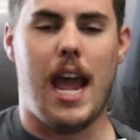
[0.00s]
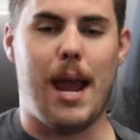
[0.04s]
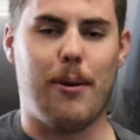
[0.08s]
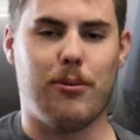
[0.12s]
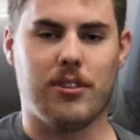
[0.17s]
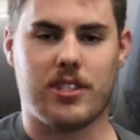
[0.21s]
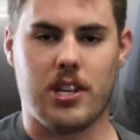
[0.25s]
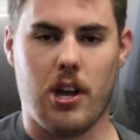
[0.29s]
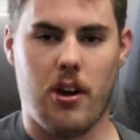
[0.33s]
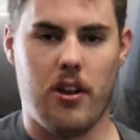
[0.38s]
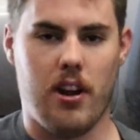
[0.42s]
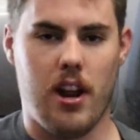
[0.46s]
Hey,
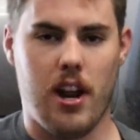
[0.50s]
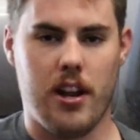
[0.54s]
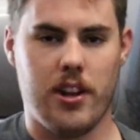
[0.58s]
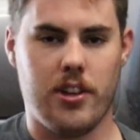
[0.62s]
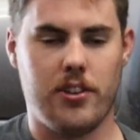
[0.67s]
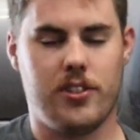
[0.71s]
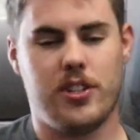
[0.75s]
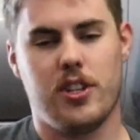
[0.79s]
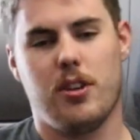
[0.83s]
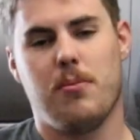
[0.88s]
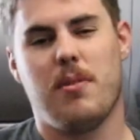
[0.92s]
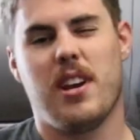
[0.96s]
what's going on
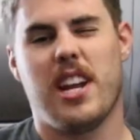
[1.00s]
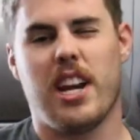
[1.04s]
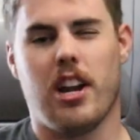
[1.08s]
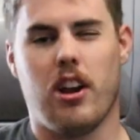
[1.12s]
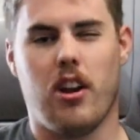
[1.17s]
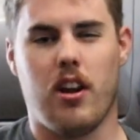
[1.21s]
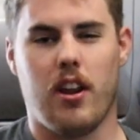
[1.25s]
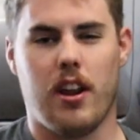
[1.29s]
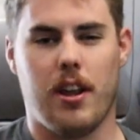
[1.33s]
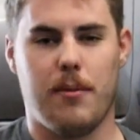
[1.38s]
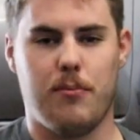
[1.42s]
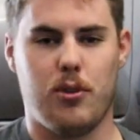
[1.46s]
YouTube? Here
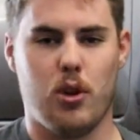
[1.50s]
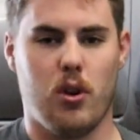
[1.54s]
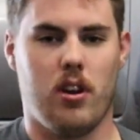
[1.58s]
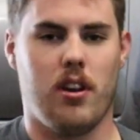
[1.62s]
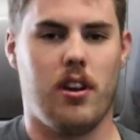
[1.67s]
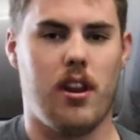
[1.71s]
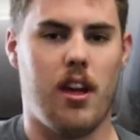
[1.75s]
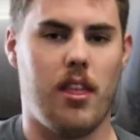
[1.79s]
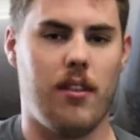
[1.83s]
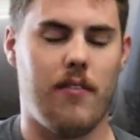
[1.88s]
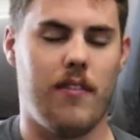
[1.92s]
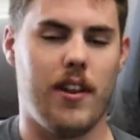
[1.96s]
I am doing
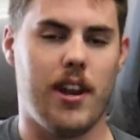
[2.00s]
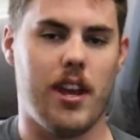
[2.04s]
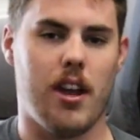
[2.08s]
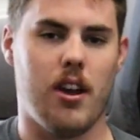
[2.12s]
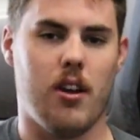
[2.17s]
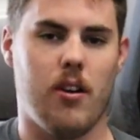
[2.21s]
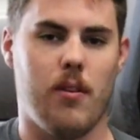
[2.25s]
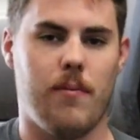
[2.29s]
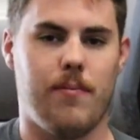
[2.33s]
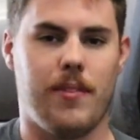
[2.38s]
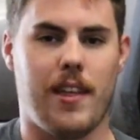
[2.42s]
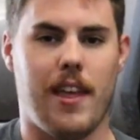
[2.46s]
another
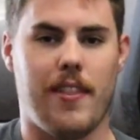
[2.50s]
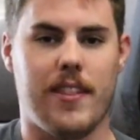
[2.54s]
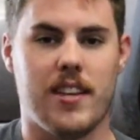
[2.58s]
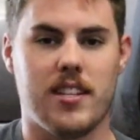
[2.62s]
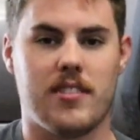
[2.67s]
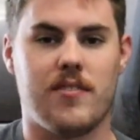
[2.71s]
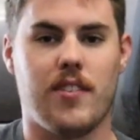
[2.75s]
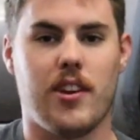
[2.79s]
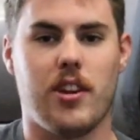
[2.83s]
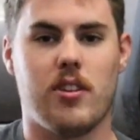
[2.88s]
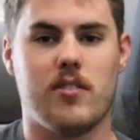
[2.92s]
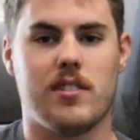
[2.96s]
video, and
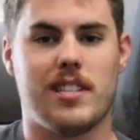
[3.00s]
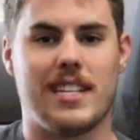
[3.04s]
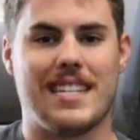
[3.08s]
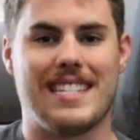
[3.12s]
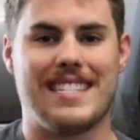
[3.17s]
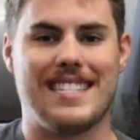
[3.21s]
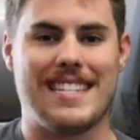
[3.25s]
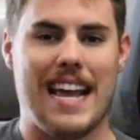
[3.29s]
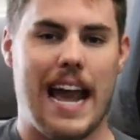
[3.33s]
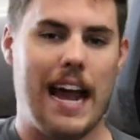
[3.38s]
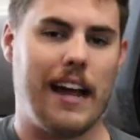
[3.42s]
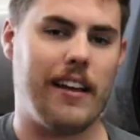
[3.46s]
this video is
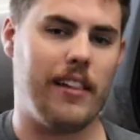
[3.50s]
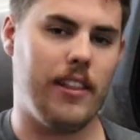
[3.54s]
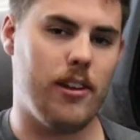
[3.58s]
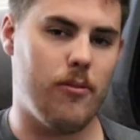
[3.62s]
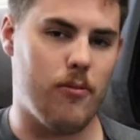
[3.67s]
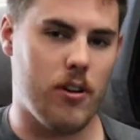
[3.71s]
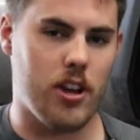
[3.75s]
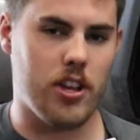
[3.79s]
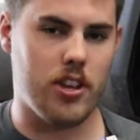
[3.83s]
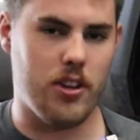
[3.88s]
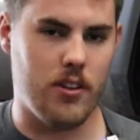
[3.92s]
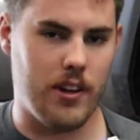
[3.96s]
exactly
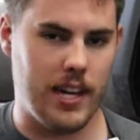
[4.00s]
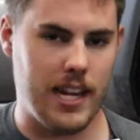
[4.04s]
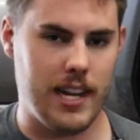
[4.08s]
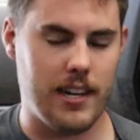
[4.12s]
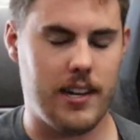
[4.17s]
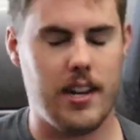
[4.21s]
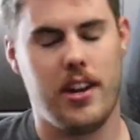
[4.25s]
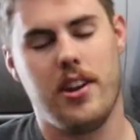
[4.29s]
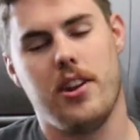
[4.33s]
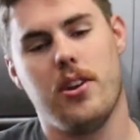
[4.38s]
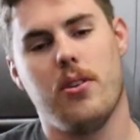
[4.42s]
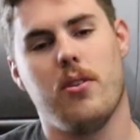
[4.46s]
what you
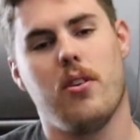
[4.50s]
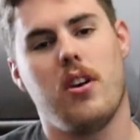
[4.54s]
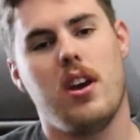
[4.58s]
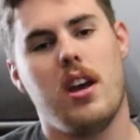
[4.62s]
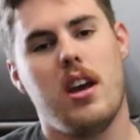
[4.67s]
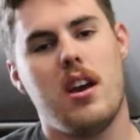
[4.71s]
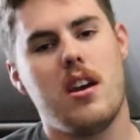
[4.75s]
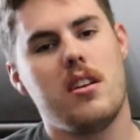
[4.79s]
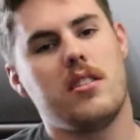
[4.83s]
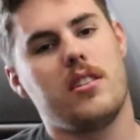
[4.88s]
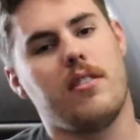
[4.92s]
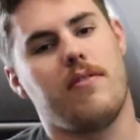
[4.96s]
need to do
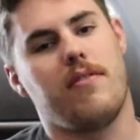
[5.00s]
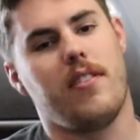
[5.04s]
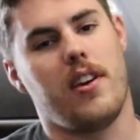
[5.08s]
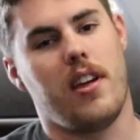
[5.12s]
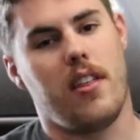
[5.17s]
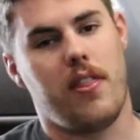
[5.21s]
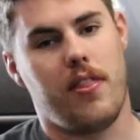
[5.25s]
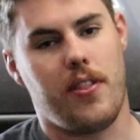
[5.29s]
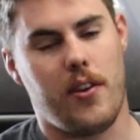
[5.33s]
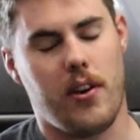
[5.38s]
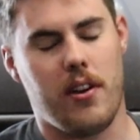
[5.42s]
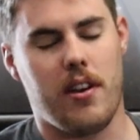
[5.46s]
to
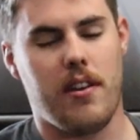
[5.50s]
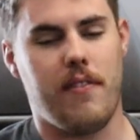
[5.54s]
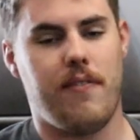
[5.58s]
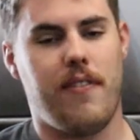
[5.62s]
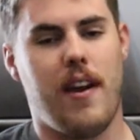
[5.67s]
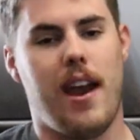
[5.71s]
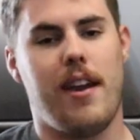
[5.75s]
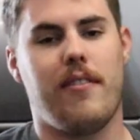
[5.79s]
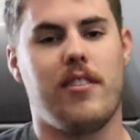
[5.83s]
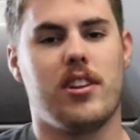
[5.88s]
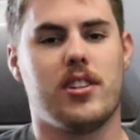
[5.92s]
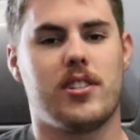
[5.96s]
fit
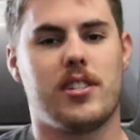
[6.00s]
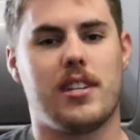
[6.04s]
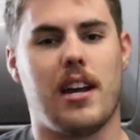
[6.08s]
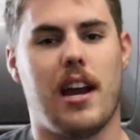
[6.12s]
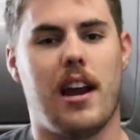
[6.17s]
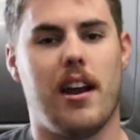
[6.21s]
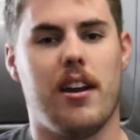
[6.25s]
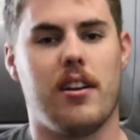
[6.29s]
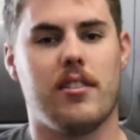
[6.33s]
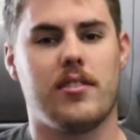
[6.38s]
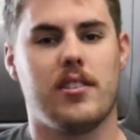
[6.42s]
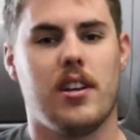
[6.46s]
35-inch
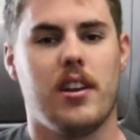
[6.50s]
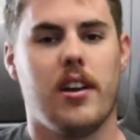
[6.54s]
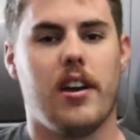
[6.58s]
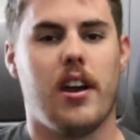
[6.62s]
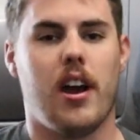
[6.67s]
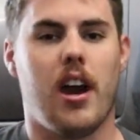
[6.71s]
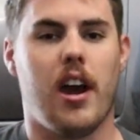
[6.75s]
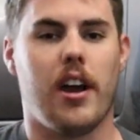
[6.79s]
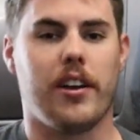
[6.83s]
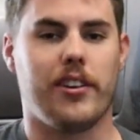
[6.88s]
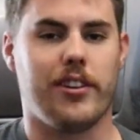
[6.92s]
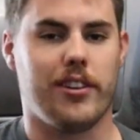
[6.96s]
tires
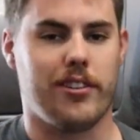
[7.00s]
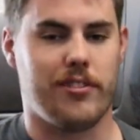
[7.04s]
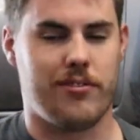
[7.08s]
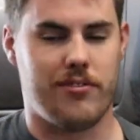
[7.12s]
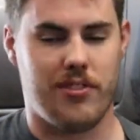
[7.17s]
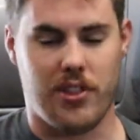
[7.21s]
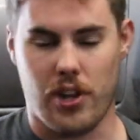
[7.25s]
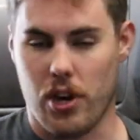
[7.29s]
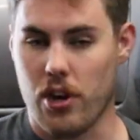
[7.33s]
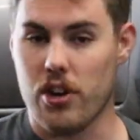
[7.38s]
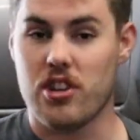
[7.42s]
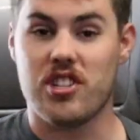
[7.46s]
on your
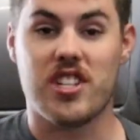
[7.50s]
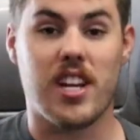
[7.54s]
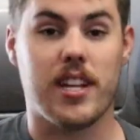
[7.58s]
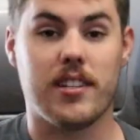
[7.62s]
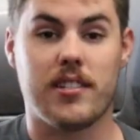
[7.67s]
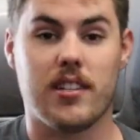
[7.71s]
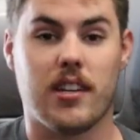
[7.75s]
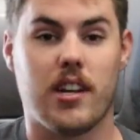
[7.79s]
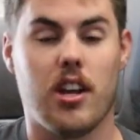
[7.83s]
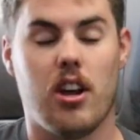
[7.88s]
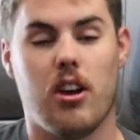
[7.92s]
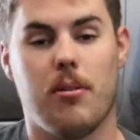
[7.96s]
third gen
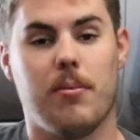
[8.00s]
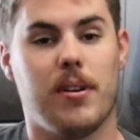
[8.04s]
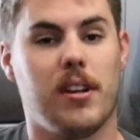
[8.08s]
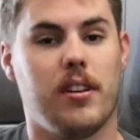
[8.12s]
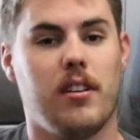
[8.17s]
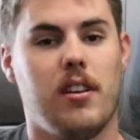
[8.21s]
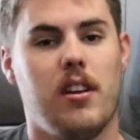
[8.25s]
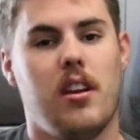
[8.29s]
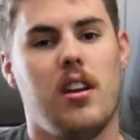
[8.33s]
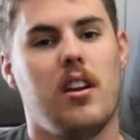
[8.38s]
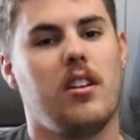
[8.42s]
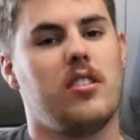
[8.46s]
Tacoma.
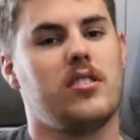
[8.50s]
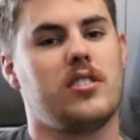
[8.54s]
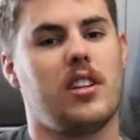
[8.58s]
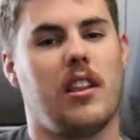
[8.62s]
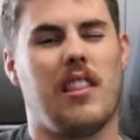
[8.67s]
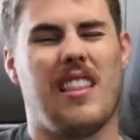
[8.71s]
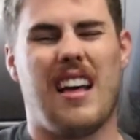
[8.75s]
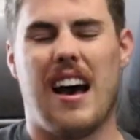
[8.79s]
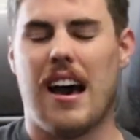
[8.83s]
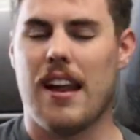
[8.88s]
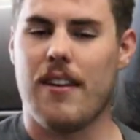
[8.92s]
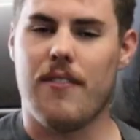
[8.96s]
There's a
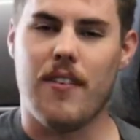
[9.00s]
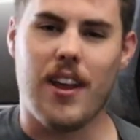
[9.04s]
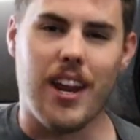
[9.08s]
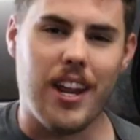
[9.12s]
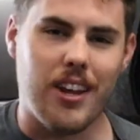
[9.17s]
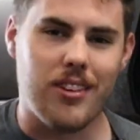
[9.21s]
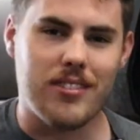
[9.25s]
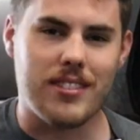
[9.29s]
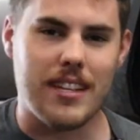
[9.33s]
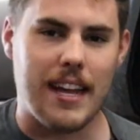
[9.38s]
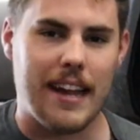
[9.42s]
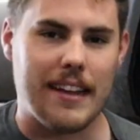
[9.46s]
lot of
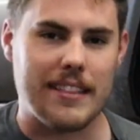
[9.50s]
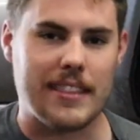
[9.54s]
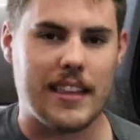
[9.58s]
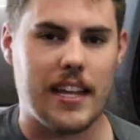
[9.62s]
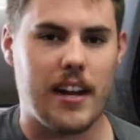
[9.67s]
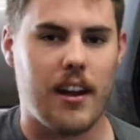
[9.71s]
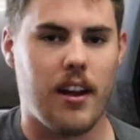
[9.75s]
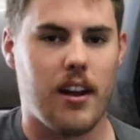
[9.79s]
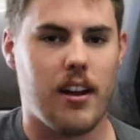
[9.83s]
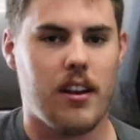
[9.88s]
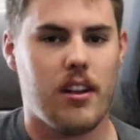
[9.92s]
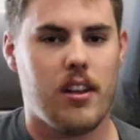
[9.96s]
videos out
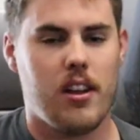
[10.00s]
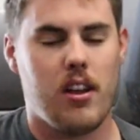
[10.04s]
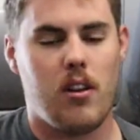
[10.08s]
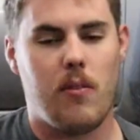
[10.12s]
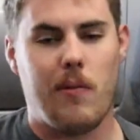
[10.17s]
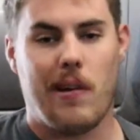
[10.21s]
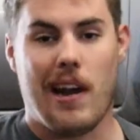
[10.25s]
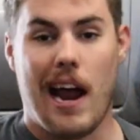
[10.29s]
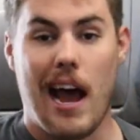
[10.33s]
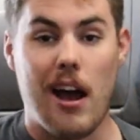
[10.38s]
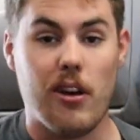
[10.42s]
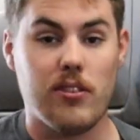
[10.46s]
there.
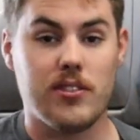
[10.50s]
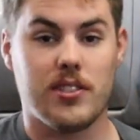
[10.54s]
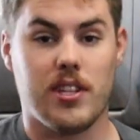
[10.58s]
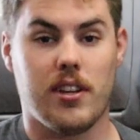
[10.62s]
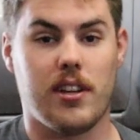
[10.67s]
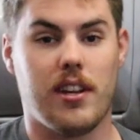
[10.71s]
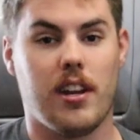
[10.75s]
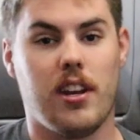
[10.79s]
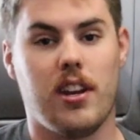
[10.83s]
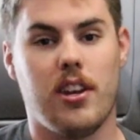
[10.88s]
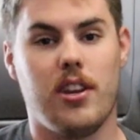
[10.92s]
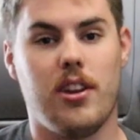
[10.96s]
When I was
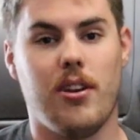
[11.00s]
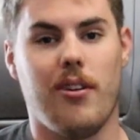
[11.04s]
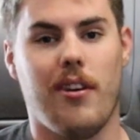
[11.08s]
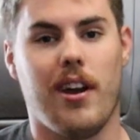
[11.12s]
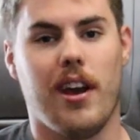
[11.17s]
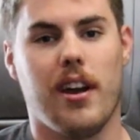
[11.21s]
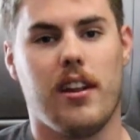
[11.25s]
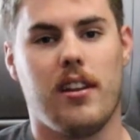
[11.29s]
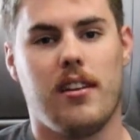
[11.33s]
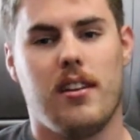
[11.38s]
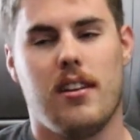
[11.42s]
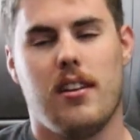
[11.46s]
looking to do
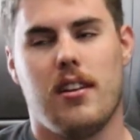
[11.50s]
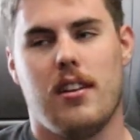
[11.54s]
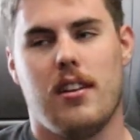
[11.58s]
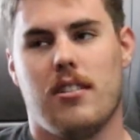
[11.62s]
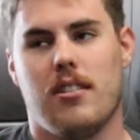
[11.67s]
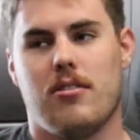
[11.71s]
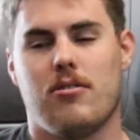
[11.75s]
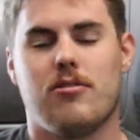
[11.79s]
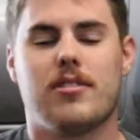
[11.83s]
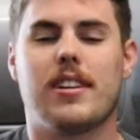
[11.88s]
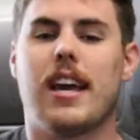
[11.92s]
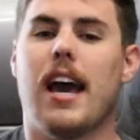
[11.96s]
it,
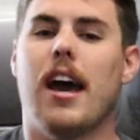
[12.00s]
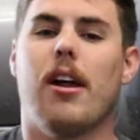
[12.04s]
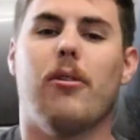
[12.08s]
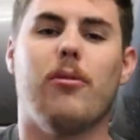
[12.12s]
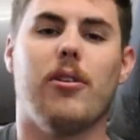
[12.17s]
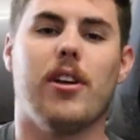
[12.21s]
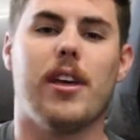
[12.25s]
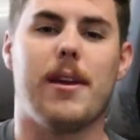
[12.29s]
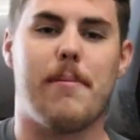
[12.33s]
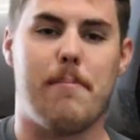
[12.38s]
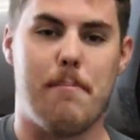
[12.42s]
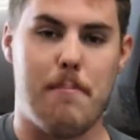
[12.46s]
was kind of
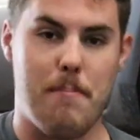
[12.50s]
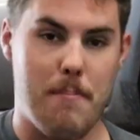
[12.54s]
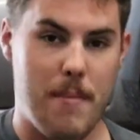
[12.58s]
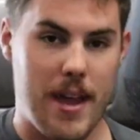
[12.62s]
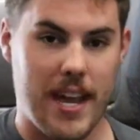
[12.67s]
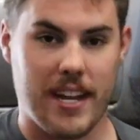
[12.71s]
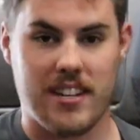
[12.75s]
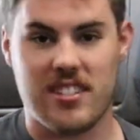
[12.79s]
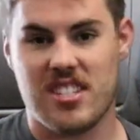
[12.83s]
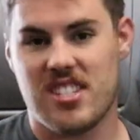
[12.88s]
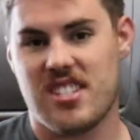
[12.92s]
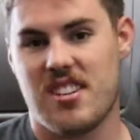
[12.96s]
really
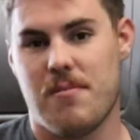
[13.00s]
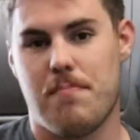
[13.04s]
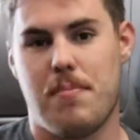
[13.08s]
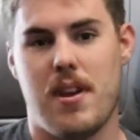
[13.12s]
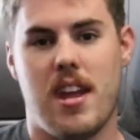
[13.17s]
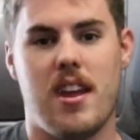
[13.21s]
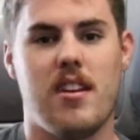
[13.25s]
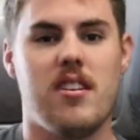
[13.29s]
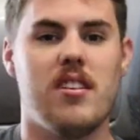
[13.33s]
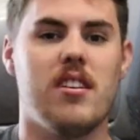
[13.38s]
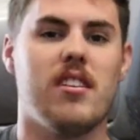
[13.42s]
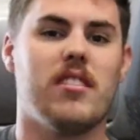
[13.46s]
mixed
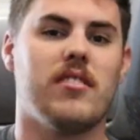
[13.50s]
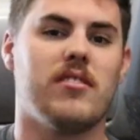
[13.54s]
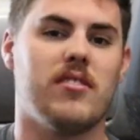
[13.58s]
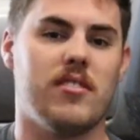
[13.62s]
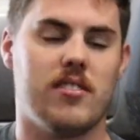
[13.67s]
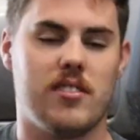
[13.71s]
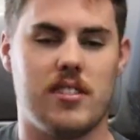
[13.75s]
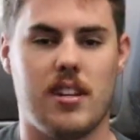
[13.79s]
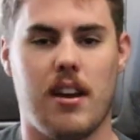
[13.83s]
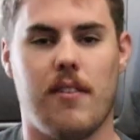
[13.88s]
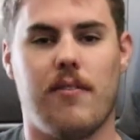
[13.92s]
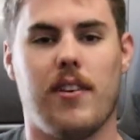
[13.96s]
opinions
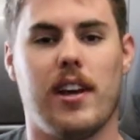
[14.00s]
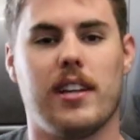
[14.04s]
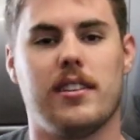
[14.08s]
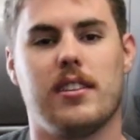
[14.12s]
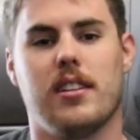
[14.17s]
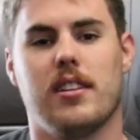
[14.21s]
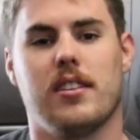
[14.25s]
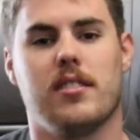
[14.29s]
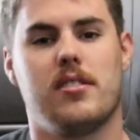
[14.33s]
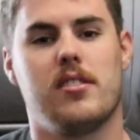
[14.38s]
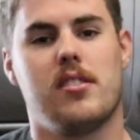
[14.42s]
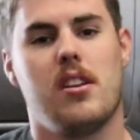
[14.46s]
and stuff like
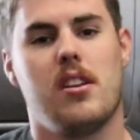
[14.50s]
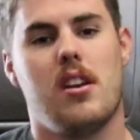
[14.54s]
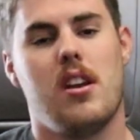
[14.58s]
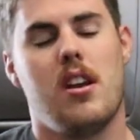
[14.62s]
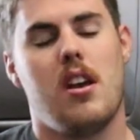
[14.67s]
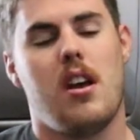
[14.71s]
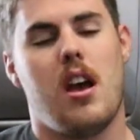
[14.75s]
this.